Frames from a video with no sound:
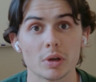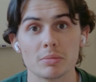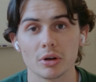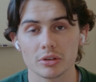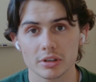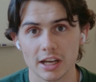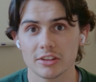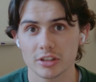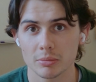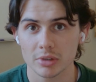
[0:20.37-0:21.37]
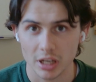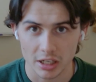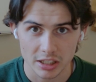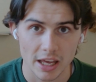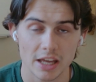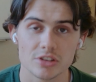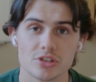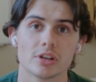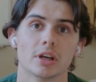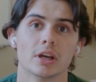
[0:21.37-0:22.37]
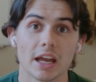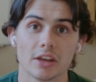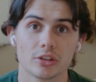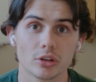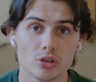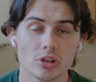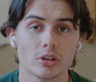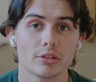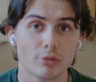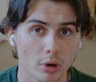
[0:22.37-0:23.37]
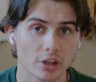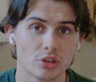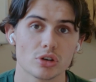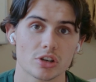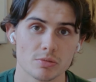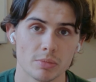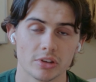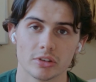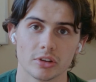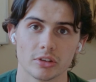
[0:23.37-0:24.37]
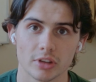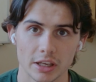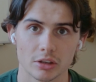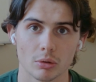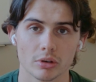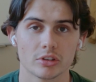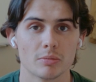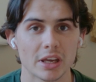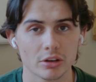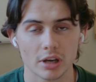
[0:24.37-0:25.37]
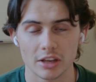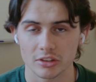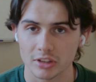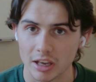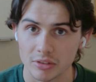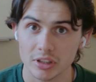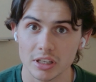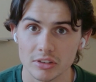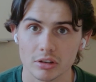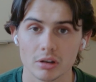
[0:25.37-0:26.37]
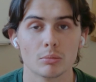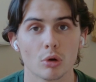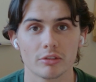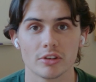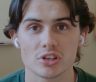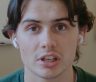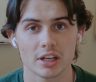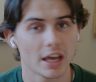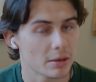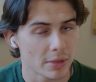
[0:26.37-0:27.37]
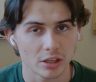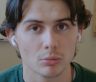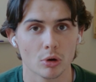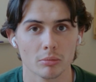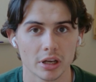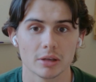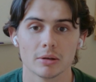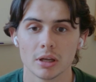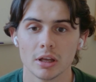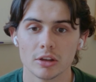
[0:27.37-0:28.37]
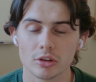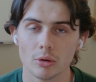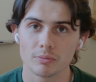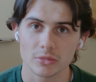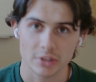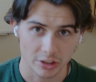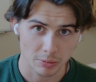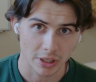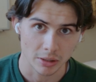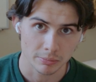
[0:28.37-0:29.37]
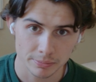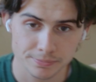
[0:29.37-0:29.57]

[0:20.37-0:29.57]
we build custom cutting-edge AI solutions for construction businesses like yours to make your guys' lives easier, more efficient, and make you more money. So let's begin.